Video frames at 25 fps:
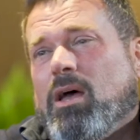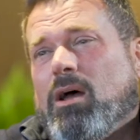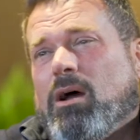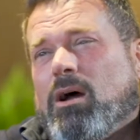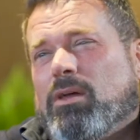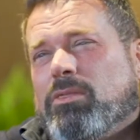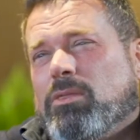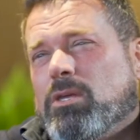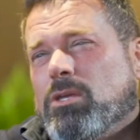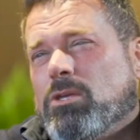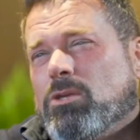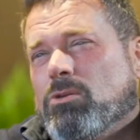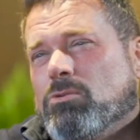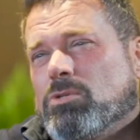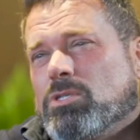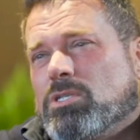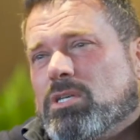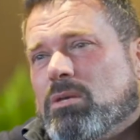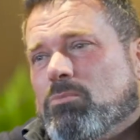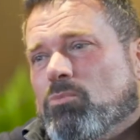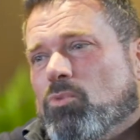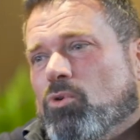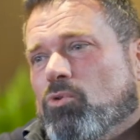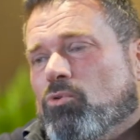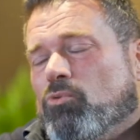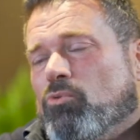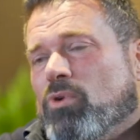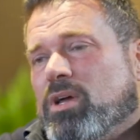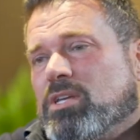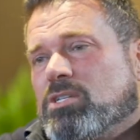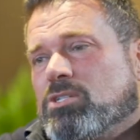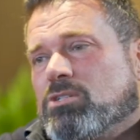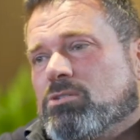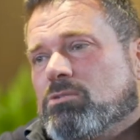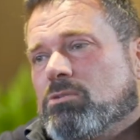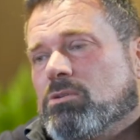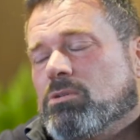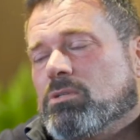I think you'll see more
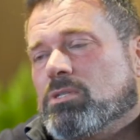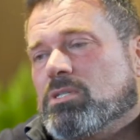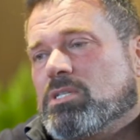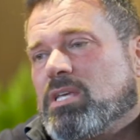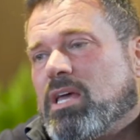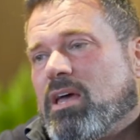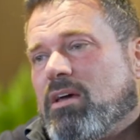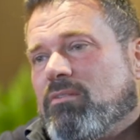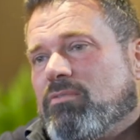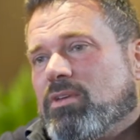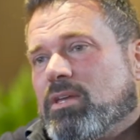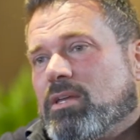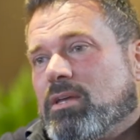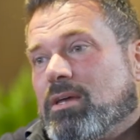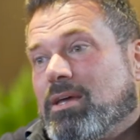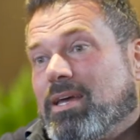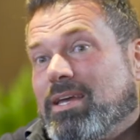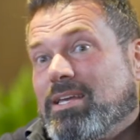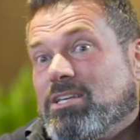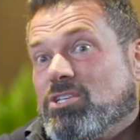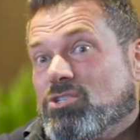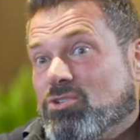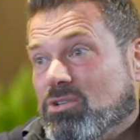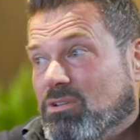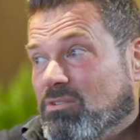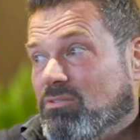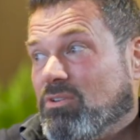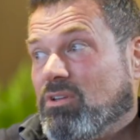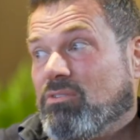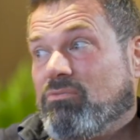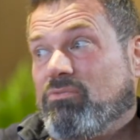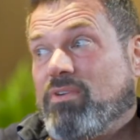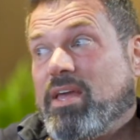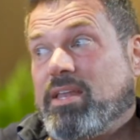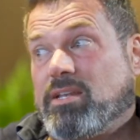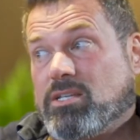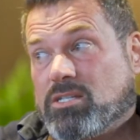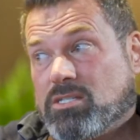restaurants having a sort of
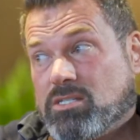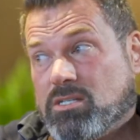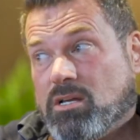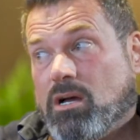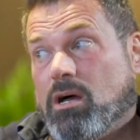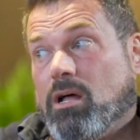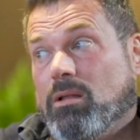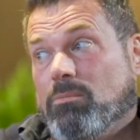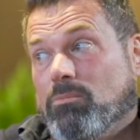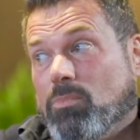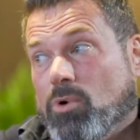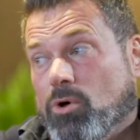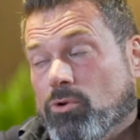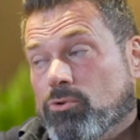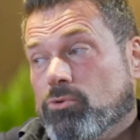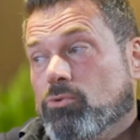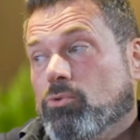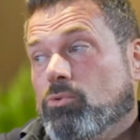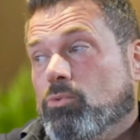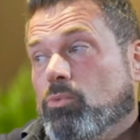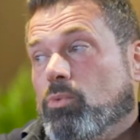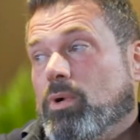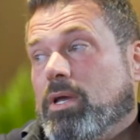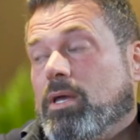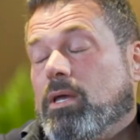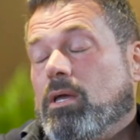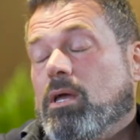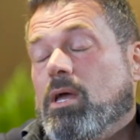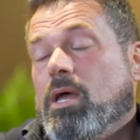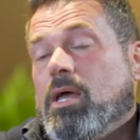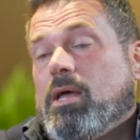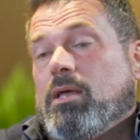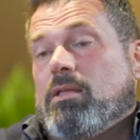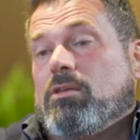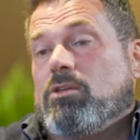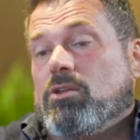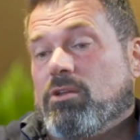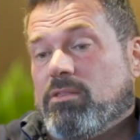event style model where,
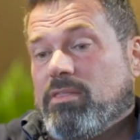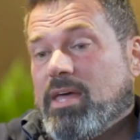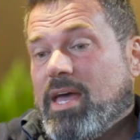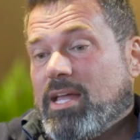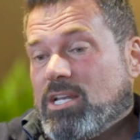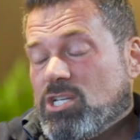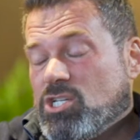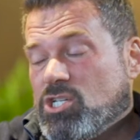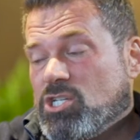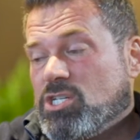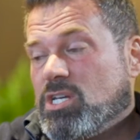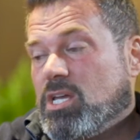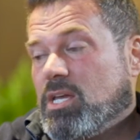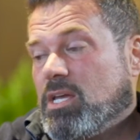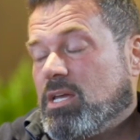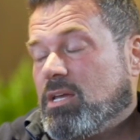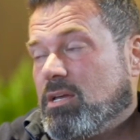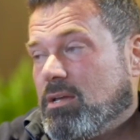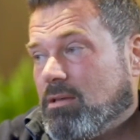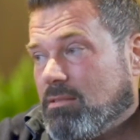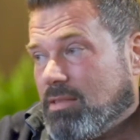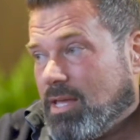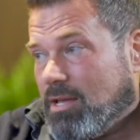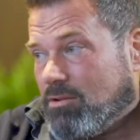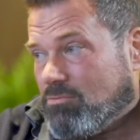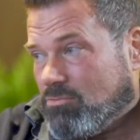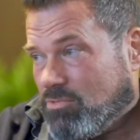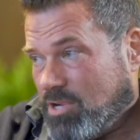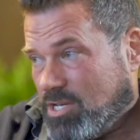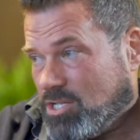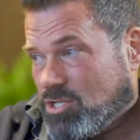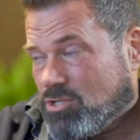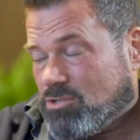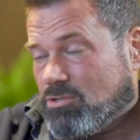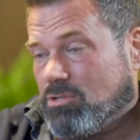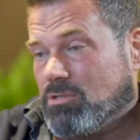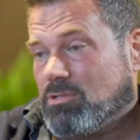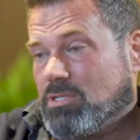you know, that chair, that
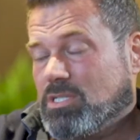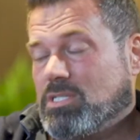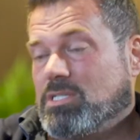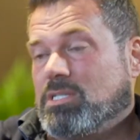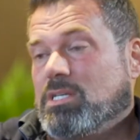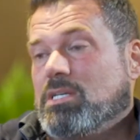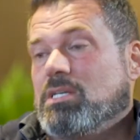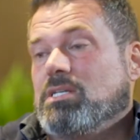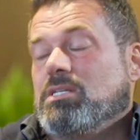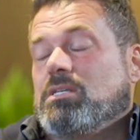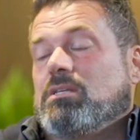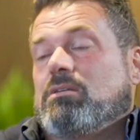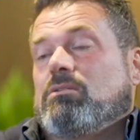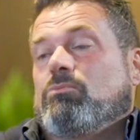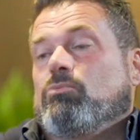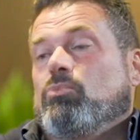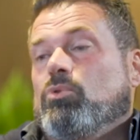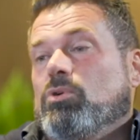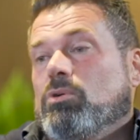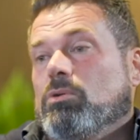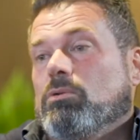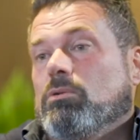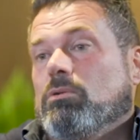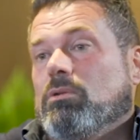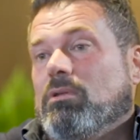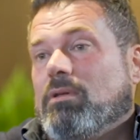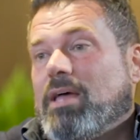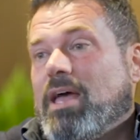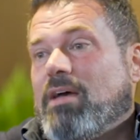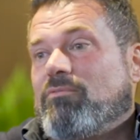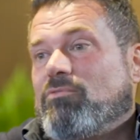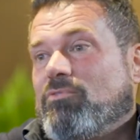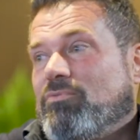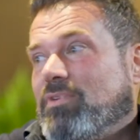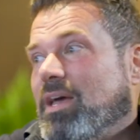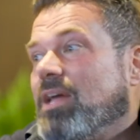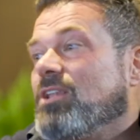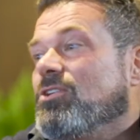restaurant seat will have
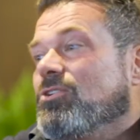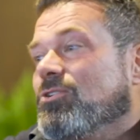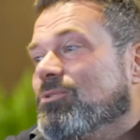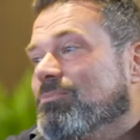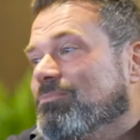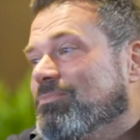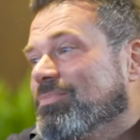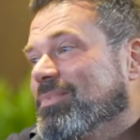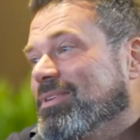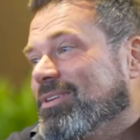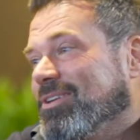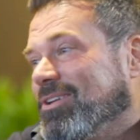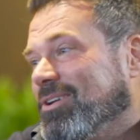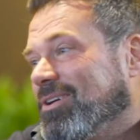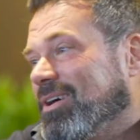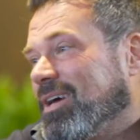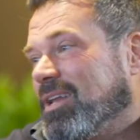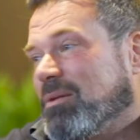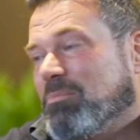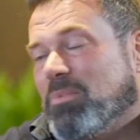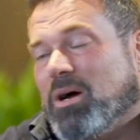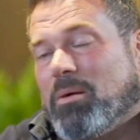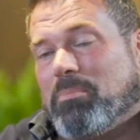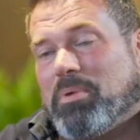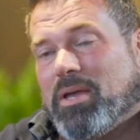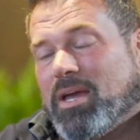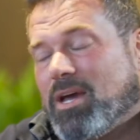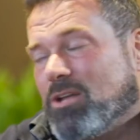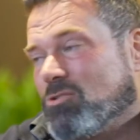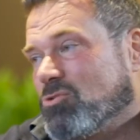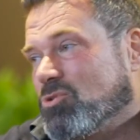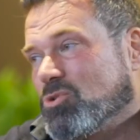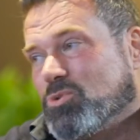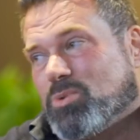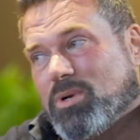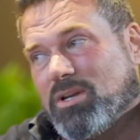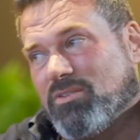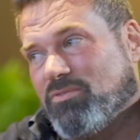a value, you know, and it might be
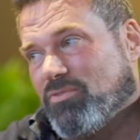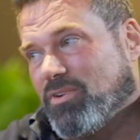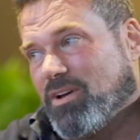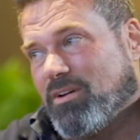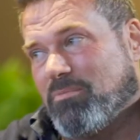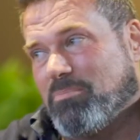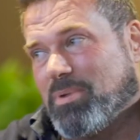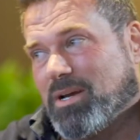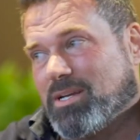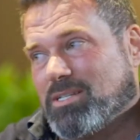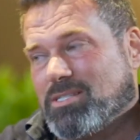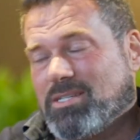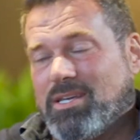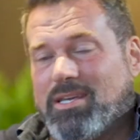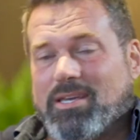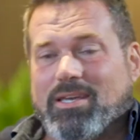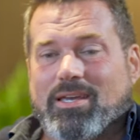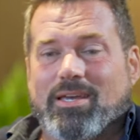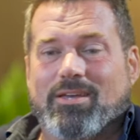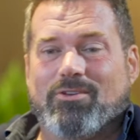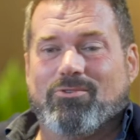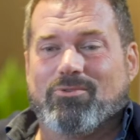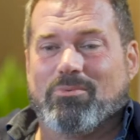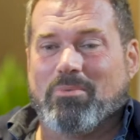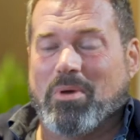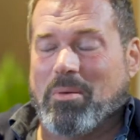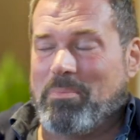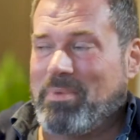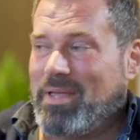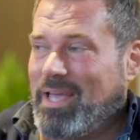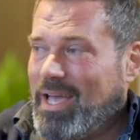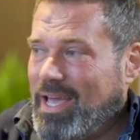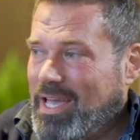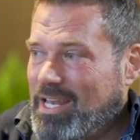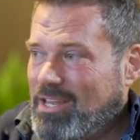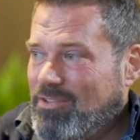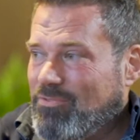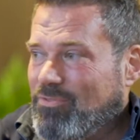125 bucks a head or it might be
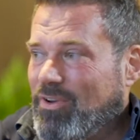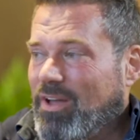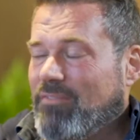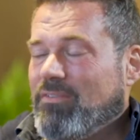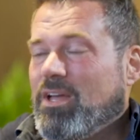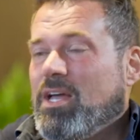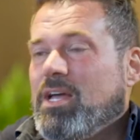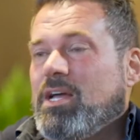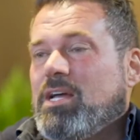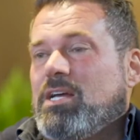85.